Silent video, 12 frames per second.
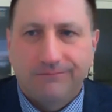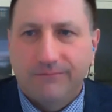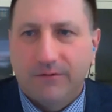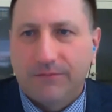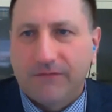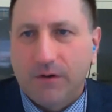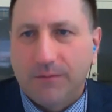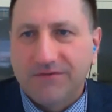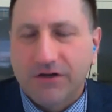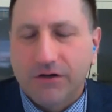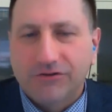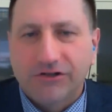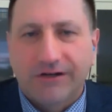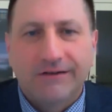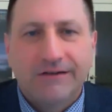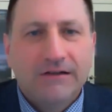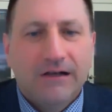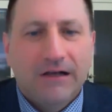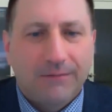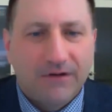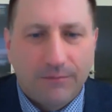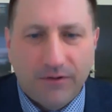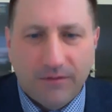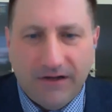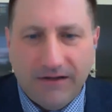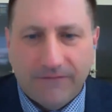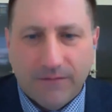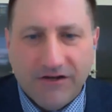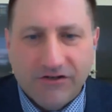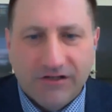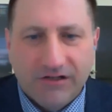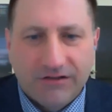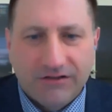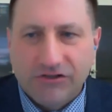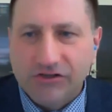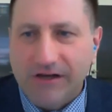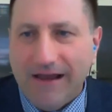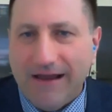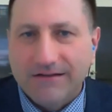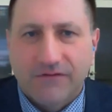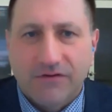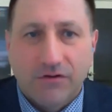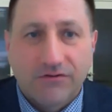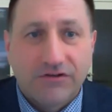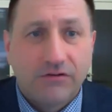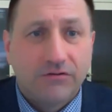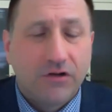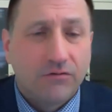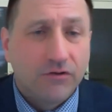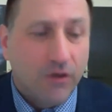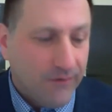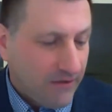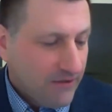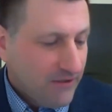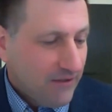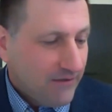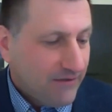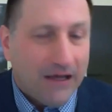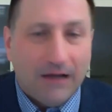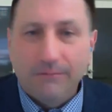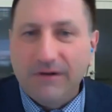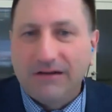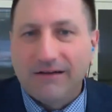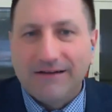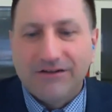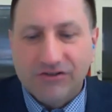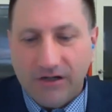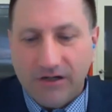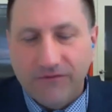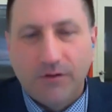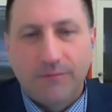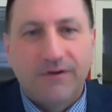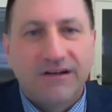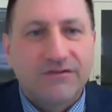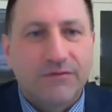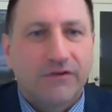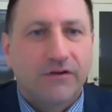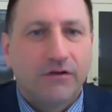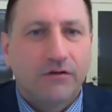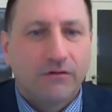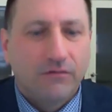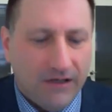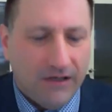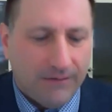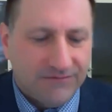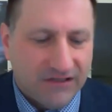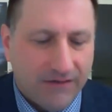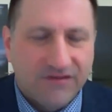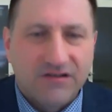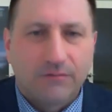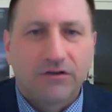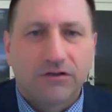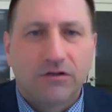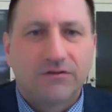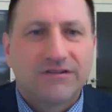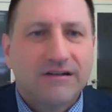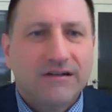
performance coaching. I'm going to put my information in the chat for those of you who don't know me. I'd be glad to share a few minutes with you to give you some clues.